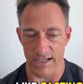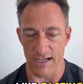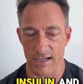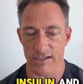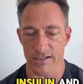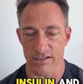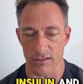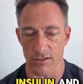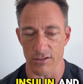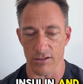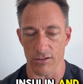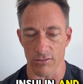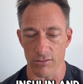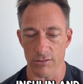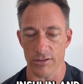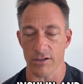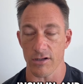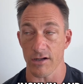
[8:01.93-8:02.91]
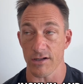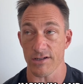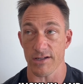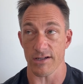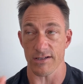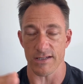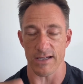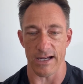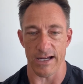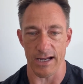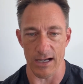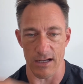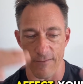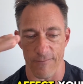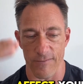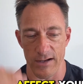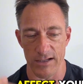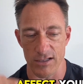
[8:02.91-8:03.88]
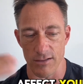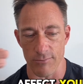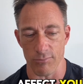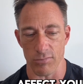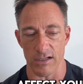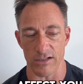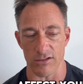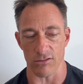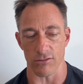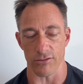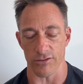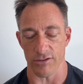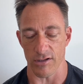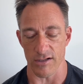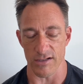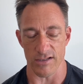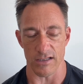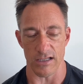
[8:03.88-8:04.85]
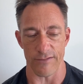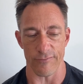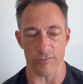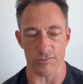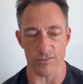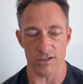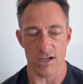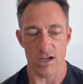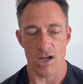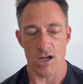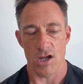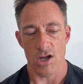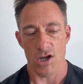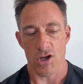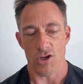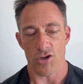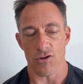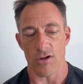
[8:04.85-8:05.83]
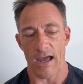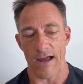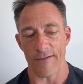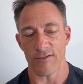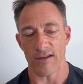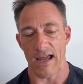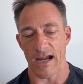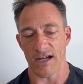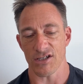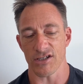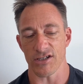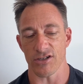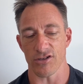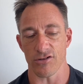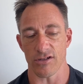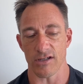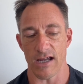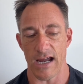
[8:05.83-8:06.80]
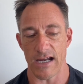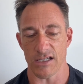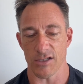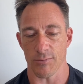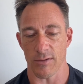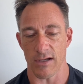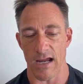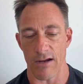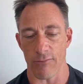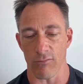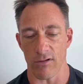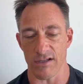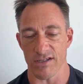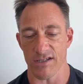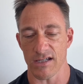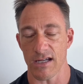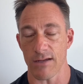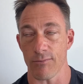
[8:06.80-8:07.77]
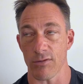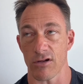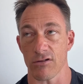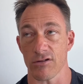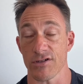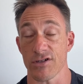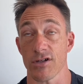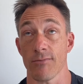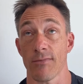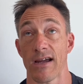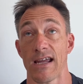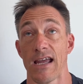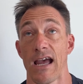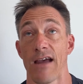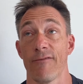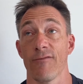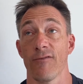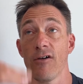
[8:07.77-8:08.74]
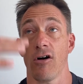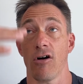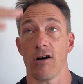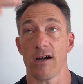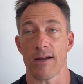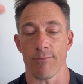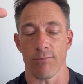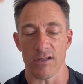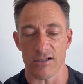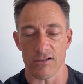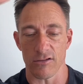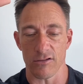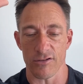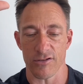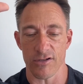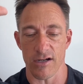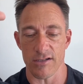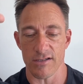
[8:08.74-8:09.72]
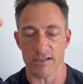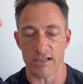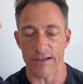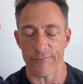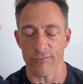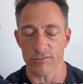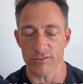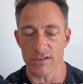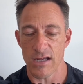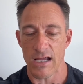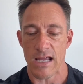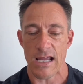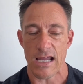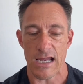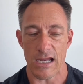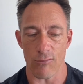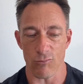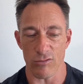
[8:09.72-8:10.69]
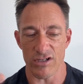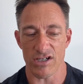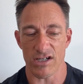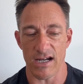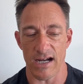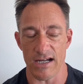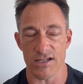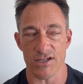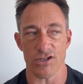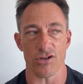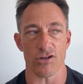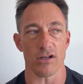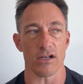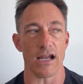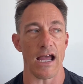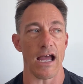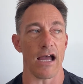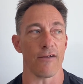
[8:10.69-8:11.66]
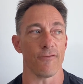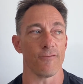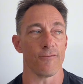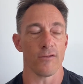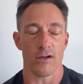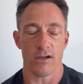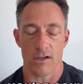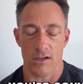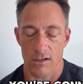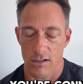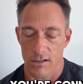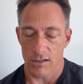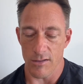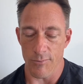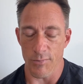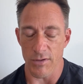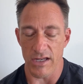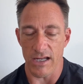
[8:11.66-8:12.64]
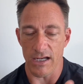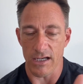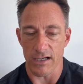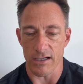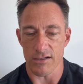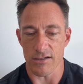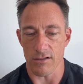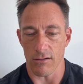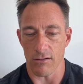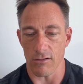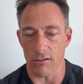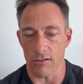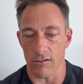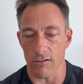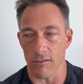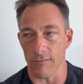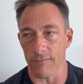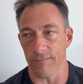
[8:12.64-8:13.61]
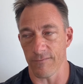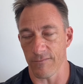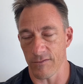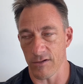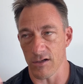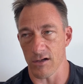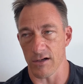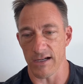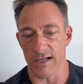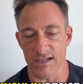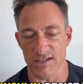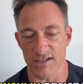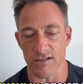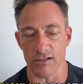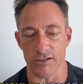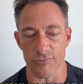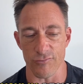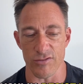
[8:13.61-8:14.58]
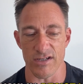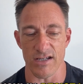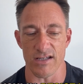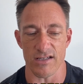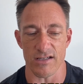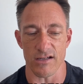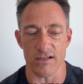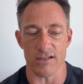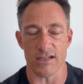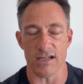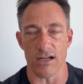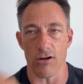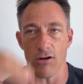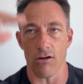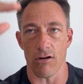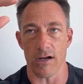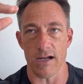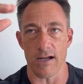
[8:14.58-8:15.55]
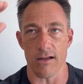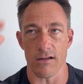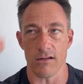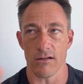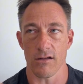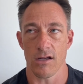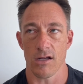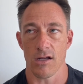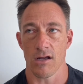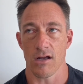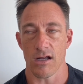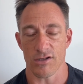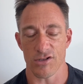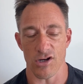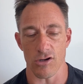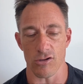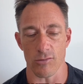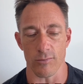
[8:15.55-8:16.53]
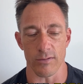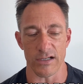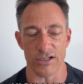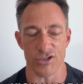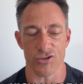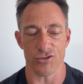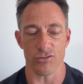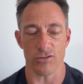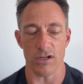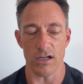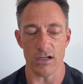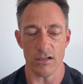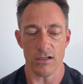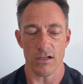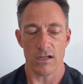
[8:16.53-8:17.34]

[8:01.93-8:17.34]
insulin and glucose because they can affect your blood glucose levels. You have to actually do your HbA1c because you may have higher blood glucose levels, in which case you're going to have the beginnings of insulin resistance and higher total blood sugar.